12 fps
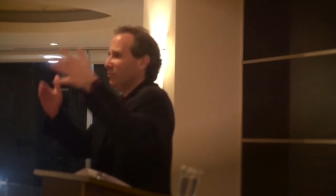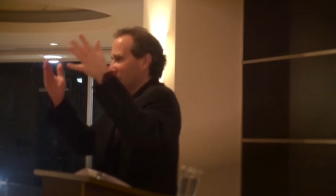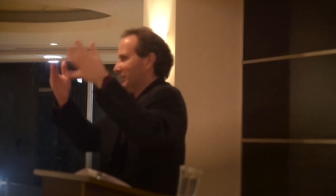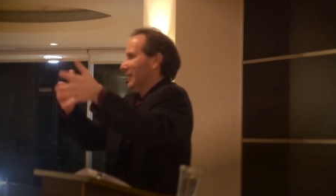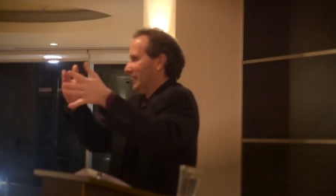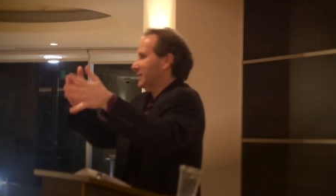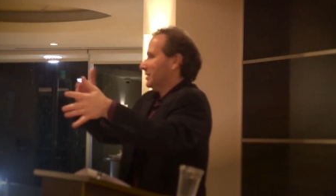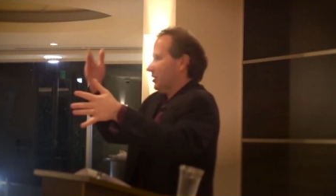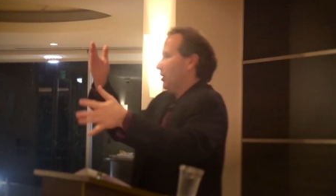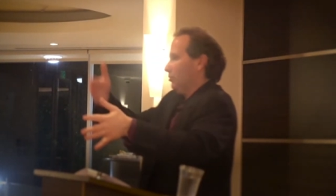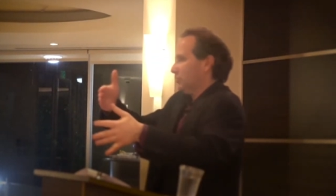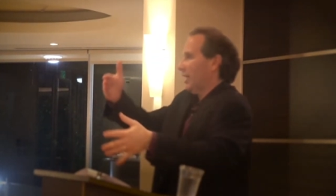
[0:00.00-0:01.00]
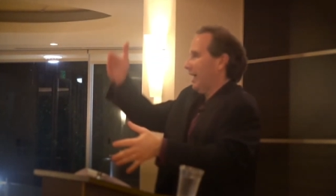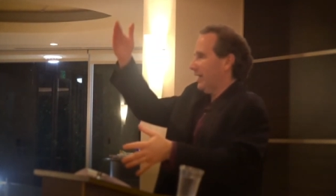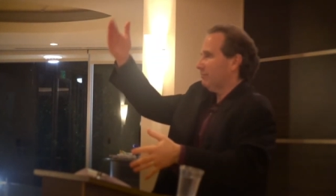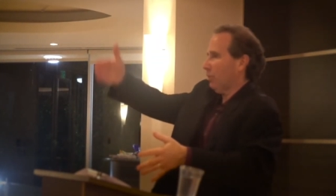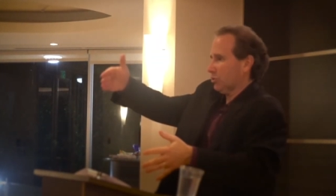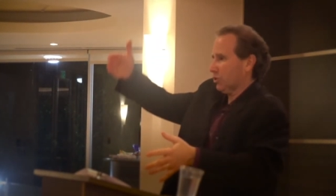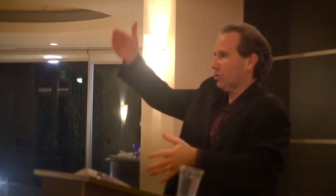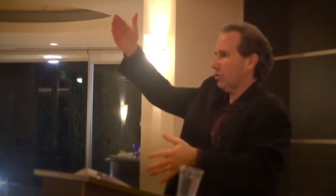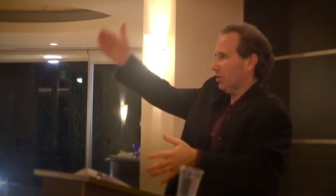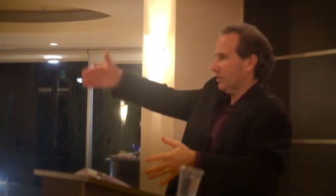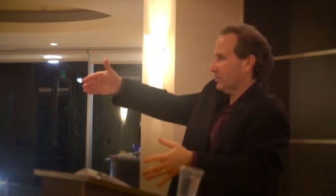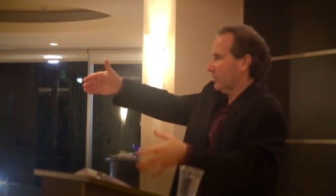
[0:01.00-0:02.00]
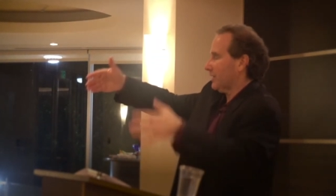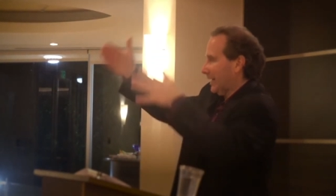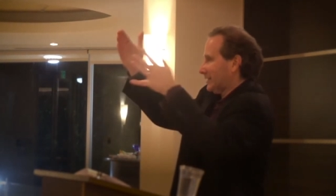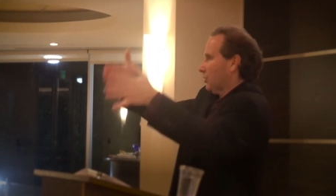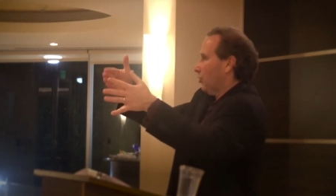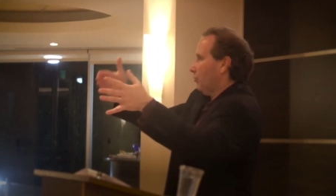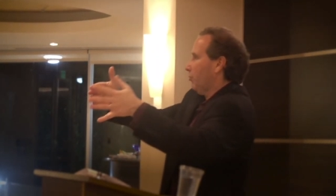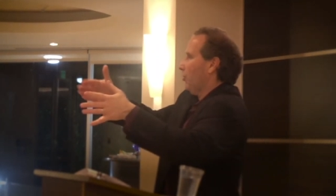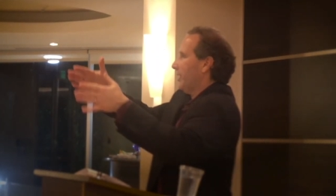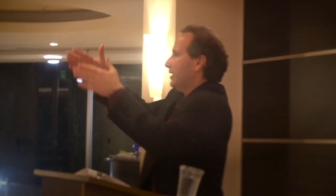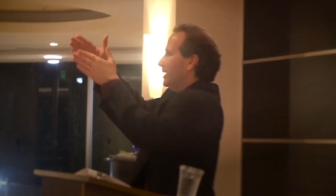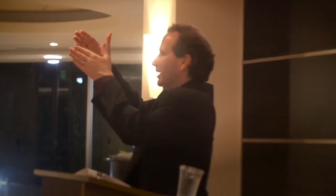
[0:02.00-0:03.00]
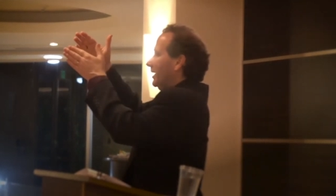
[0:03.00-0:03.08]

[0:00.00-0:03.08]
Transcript: was that it's O J and Marsha Clark, and that's the whole point.